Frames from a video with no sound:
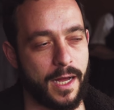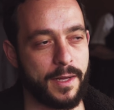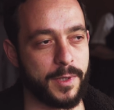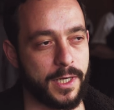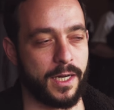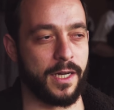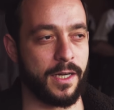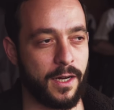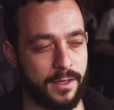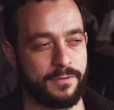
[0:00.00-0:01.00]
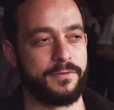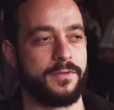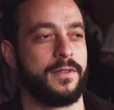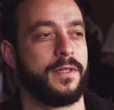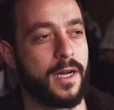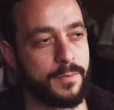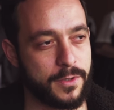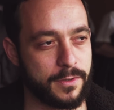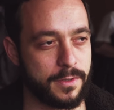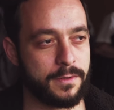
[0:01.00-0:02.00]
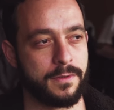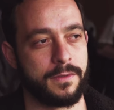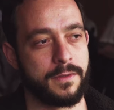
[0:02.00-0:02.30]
I'm in HÕFF. Haapsalu,